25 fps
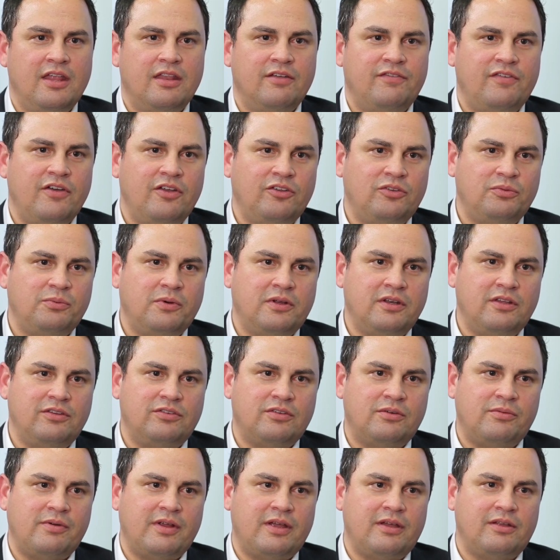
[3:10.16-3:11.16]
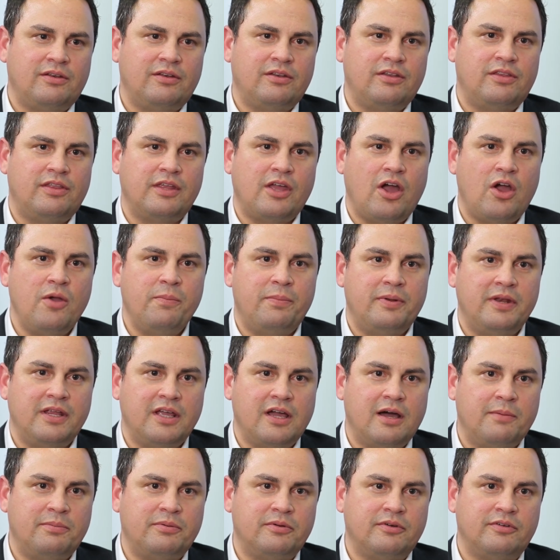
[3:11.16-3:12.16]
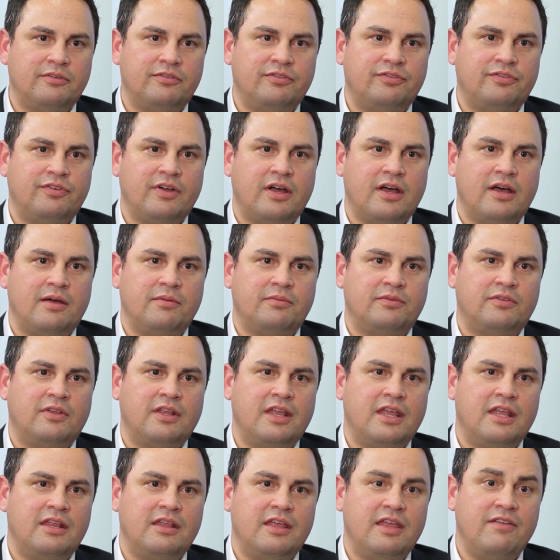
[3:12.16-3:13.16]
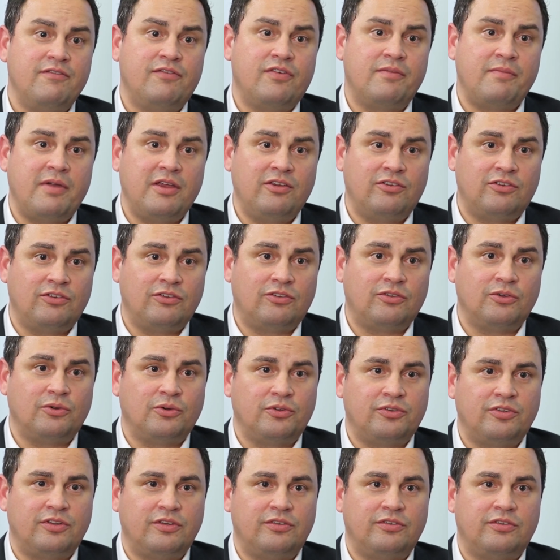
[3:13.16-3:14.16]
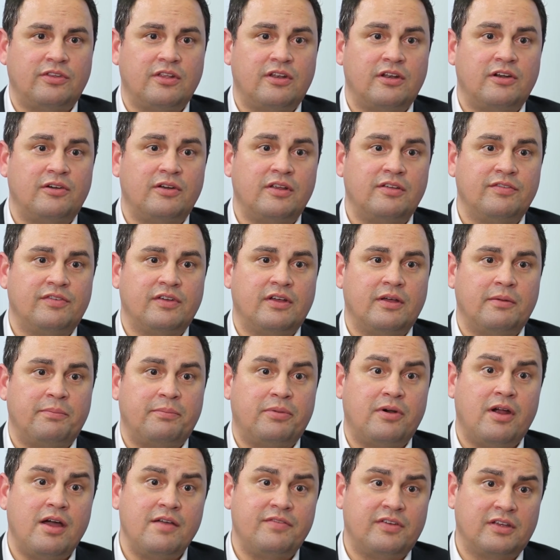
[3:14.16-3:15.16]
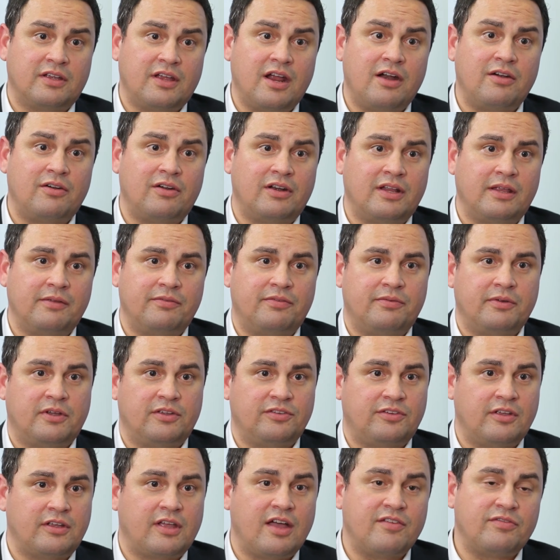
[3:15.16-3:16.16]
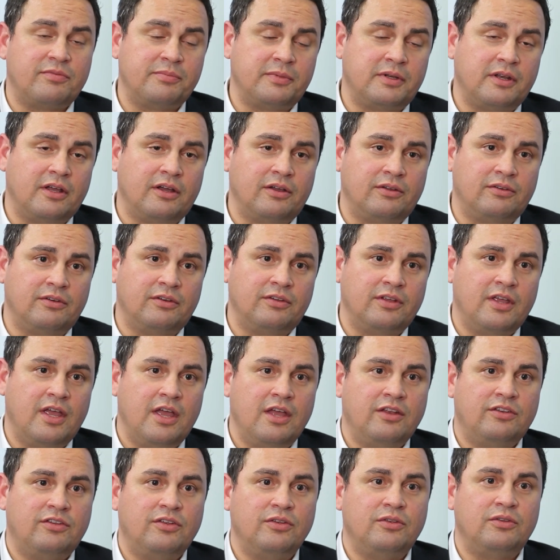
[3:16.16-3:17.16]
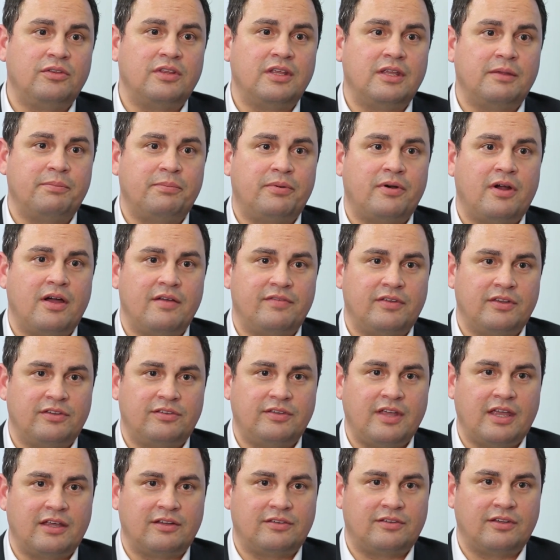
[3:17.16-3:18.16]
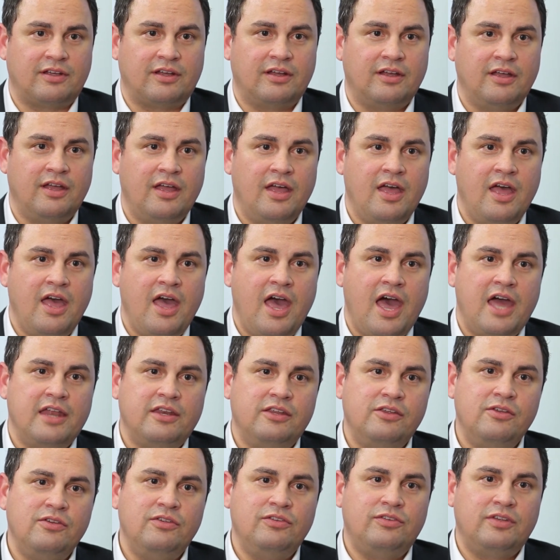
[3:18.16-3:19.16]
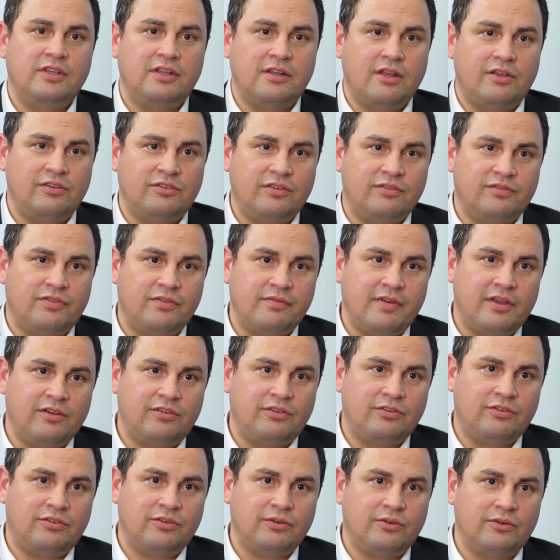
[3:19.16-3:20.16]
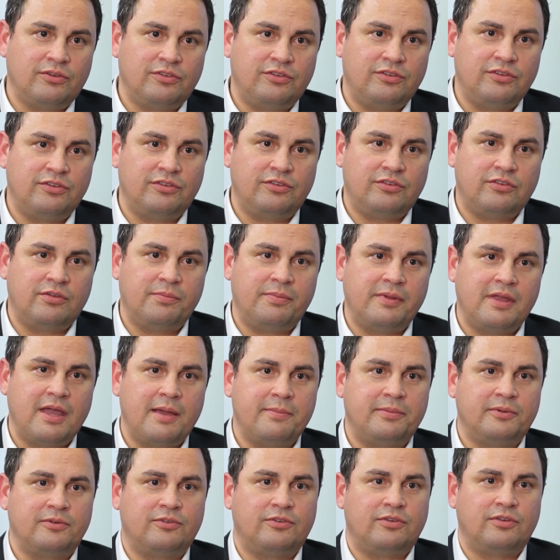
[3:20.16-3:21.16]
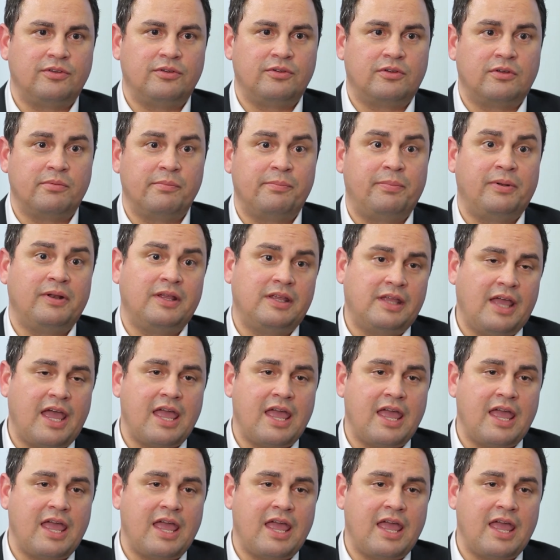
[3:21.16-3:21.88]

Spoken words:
The first one is around the opening up of information sources that are either private currently because they're government owned to the private sector, and using those information sources to be able to complete